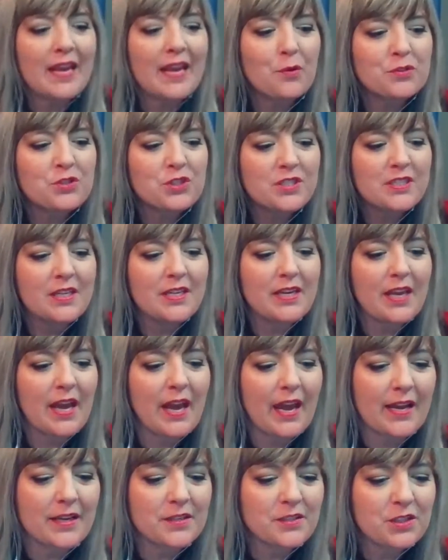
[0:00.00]
I was just going
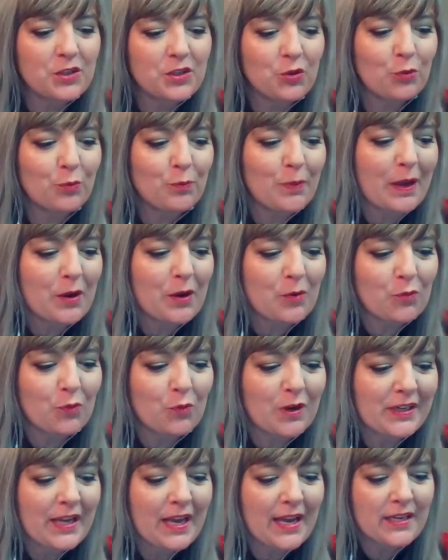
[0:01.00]
to ask you about
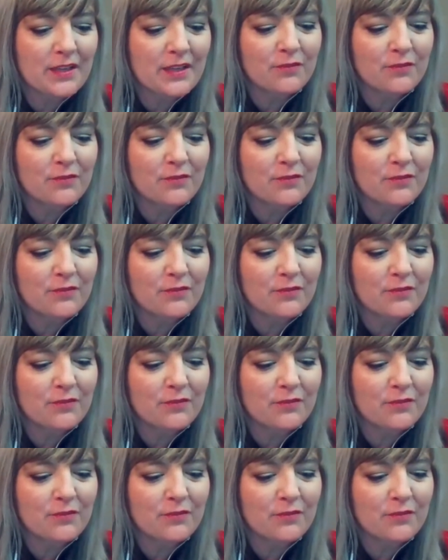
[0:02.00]
what kind